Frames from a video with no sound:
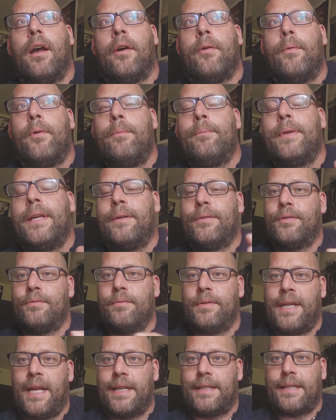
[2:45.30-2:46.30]
won't be able to
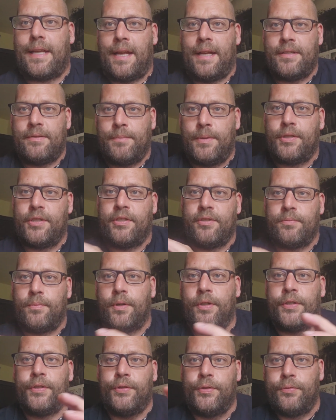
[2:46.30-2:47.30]
react as much as
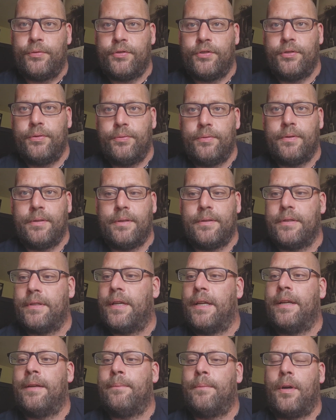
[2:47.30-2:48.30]
what I used to.
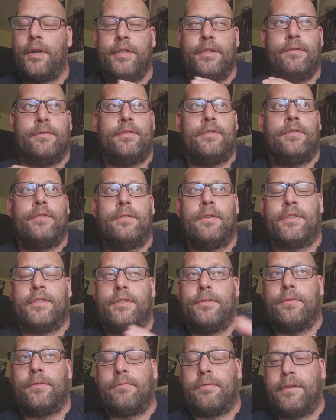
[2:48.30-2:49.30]
I used to do like
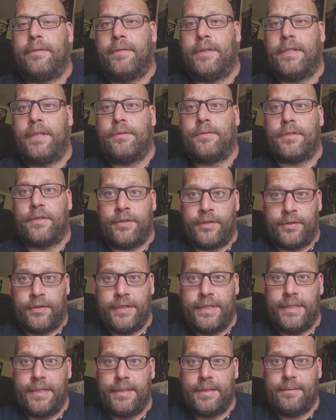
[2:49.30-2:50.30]
2 or 3 videos a
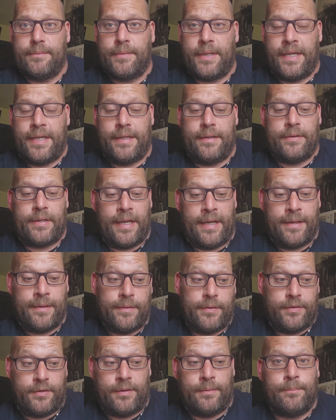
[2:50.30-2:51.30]
night
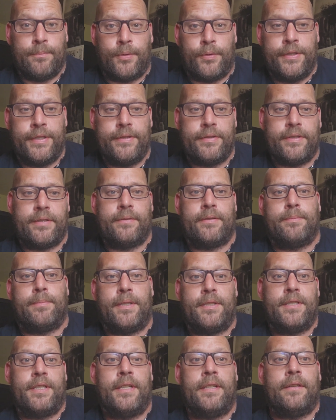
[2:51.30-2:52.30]
at some points,
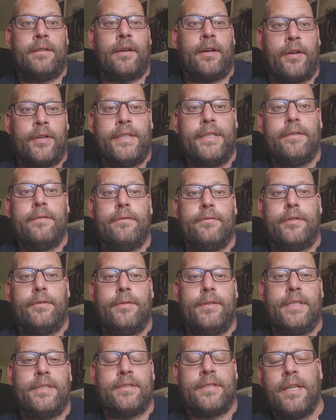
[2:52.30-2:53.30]
especially in the height of
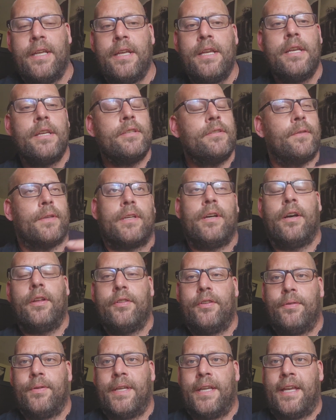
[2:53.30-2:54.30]
doing this. So I
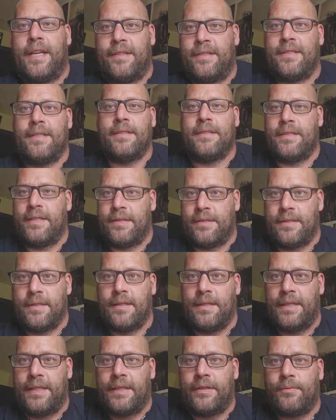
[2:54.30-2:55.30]
can't do it as
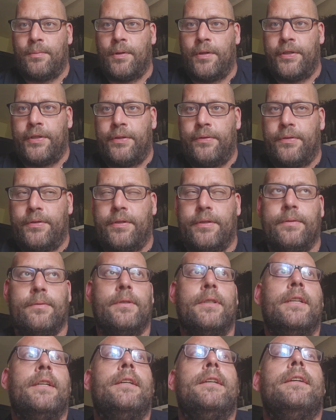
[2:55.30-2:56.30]
consistently as what I used to.
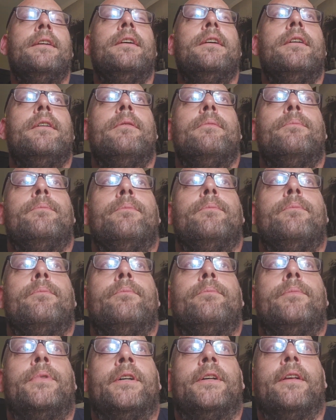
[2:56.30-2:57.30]

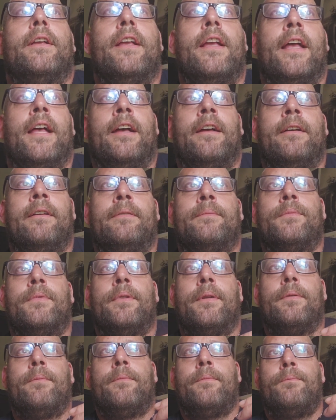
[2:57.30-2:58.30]
But
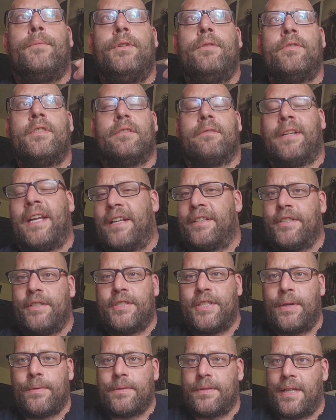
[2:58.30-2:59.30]
music
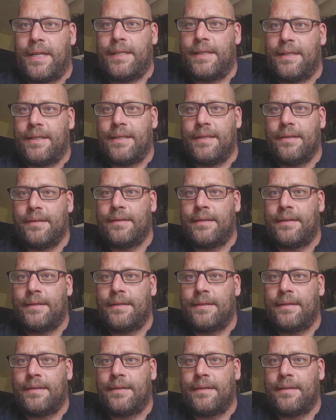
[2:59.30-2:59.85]
reactions don't take